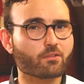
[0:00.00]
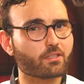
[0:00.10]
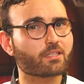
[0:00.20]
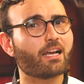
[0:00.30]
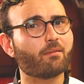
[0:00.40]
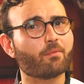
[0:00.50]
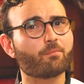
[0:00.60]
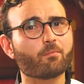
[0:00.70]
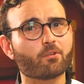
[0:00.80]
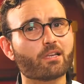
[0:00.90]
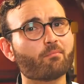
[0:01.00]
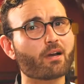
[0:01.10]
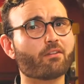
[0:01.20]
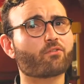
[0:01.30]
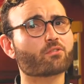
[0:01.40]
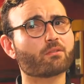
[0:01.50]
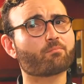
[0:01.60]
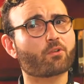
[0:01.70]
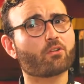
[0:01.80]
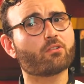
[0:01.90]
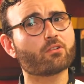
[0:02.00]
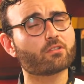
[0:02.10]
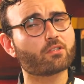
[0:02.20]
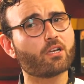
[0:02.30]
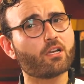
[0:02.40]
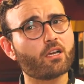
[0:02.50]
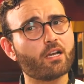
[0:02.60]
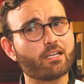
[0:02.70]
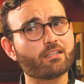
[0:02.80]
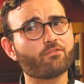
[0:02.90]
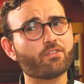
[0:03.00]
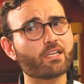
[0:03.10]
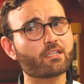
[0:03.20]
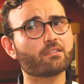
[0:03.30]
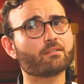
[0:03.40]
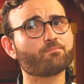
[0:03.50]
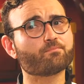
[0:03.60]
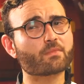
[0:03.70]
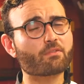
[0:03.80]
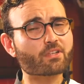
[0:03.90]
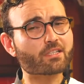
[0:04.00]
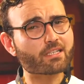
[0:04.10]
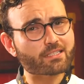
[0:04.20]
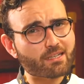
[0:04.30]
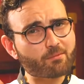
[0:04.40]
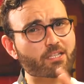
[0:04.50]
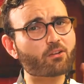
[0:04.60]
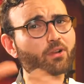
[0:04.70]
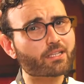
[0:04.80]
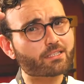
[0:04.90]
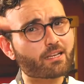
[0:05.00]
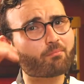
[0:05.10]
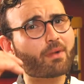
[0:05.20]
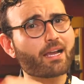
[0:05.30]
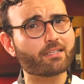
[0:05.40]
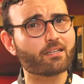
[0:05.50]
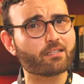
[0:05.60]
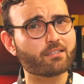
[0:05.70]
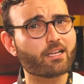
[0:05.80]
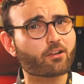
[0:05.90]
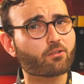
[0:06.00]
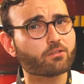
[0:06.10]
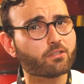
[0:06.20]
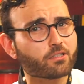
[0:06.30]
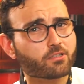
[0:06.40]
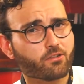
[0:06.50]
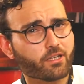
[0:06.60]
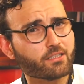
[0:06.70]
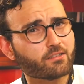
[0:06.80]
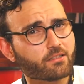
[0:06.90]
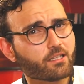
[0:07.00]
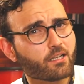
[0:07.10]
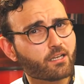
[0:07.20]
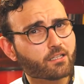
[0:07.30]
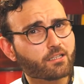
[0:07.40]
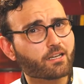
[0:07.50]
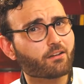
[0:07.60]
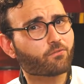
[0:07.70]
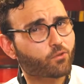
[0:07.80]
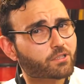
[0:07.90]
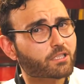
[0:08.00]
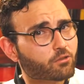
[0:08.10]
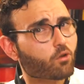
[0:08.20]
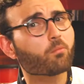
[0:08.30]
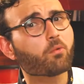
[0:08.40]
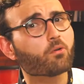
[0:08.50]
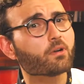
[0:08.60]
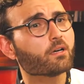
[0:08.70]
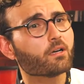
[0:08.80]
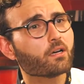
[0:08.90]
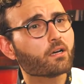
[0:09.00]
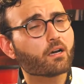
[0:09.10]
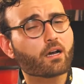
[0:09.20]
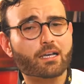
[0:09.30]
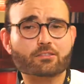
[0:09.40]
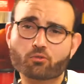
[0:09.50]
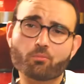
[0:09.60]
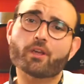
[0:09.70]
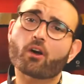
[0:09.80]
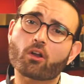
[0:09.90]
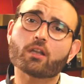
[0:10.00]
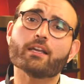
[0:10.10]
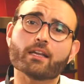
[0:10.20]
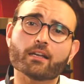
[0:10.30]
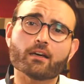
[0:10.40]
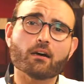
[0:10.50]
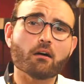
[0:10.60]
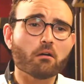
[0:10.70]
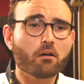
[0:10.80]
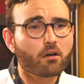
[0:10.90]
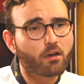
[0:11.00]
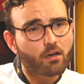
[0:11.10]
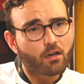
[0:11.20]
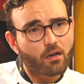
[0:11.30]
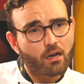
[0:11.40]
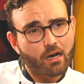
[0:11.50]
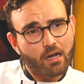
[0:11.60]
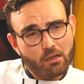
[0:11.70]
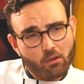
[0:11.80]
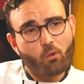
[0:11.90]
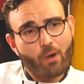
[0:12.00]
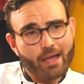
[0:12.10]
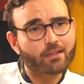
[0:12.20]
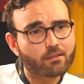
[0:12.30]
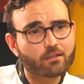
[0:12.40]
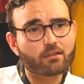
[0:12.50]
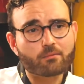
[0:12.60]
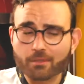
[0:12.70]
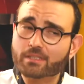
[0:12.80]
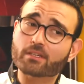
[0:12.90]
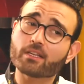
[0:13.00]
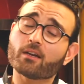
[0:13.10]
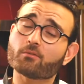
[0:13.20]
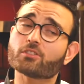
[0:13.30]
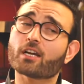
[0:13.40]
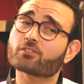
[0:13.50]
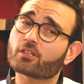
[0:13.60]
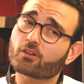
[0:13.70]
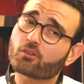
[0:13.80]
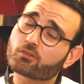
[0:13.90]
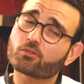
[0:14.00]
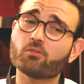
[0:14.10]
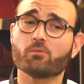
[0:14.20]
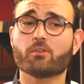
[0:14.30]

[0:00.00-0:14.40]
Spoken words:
of the time people they buy frozen product and they think there is something already in their mind and they're conditioned. Then a frozen dough ball has to be all in a low-end pizzeria, which actually not true,